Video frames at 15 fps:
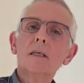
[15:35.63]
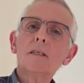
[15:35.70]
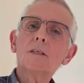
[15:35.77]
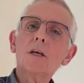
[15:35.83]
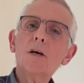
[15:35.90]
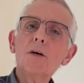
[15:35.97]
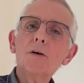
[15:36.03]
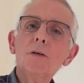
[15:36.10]

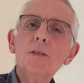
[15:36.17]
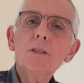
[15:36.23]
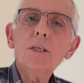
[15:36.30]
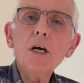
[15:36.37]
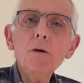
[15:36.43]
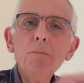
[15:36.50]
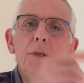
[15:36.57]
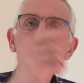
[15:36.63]
So
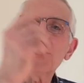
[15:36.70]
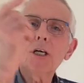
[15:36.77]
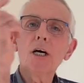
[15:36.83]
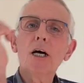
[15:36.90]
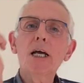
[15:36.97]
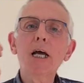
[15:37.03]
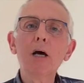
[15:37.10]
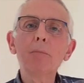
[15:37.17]
don't be
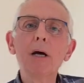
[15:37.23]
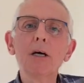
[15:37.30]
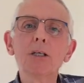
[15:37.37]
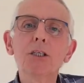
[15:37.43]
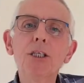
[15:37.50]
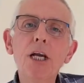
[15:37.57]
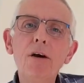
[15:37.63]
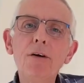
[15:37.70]
shy
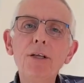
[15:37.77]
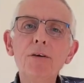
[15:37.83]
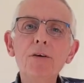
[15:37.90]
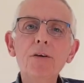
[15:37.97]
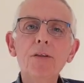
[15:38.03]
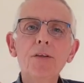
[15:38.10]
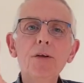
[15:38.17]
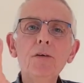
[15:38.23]
about sharing your
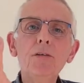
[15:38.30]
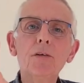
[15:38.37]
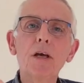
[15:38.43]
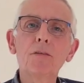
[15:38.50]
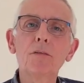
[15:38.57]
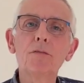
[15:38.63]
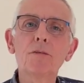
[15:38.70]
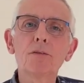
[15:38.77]

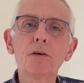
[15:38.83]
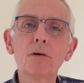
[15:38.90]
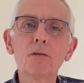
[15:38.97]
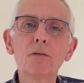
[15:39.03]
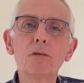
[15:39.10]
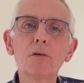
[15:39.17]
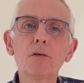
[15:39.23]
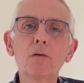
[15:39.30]
enthusiasm for
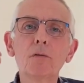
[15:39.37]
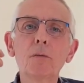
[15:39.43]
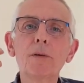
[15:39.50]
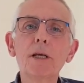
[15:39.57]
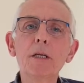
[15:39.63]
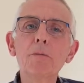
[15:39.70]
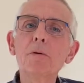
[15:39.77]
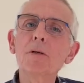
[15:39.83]
old tools with
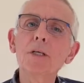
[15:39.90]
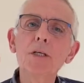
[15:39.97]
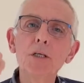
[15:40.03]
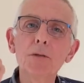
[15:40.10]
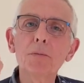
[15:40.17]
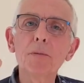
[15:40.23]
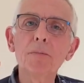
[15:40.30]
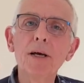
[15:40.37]
anybody
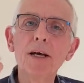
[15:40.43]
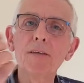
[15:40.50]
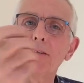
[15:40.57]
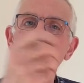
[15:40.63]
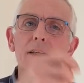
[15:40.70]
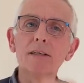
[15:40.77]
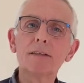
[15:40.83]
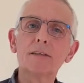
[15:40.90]
who's prepared
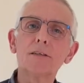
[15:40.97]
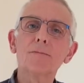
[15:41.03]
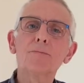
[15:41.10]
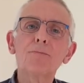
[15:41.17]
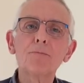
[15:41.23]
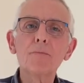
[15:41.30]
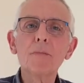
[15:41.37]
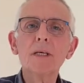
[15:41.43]
to listen.
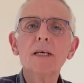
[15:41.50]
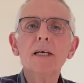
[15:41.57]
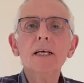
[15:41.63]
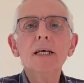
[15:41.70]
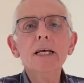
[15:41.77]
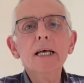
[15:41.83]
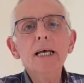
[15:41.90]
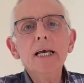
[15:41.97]

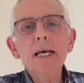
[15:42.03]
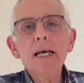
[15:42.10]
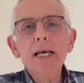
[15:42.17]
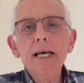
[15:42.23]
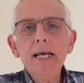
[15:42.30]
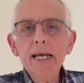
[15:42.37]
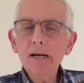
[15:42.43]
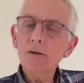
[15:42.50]

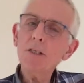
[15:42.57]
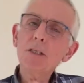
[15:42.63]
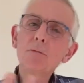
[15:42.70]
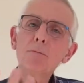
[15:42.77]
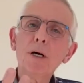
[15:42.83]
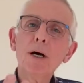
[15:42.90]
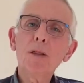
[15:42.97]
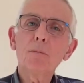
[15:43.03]
Here are
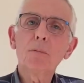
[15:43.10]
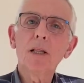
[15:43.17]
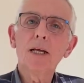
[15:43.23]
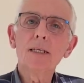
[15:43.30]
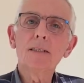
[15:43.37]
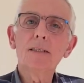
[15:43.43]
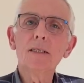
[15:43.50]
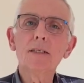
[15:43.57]
some other
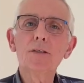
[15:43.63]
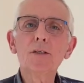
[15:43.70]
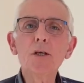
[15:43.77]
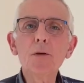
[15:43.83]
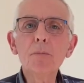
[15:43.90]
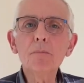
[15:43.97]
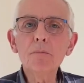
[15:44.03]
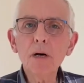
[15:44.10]
places
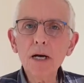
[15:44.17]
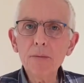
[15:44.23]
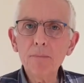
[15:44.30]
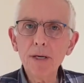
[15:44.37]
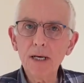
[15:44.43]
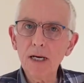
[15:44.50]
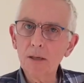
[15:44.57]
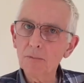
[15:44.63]
you might
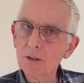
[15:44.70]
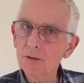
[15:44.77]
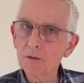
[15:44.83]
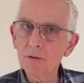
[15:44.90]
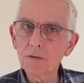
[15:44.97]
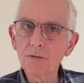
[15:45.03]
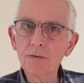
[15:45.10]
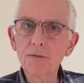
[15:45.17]
pick up
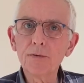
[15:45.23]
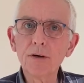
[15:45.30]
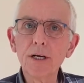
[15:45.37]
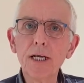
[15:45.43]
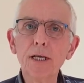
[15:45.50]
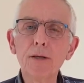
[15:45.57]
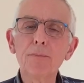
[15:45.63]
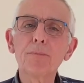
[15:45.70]
tools for
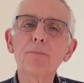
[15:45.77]
free.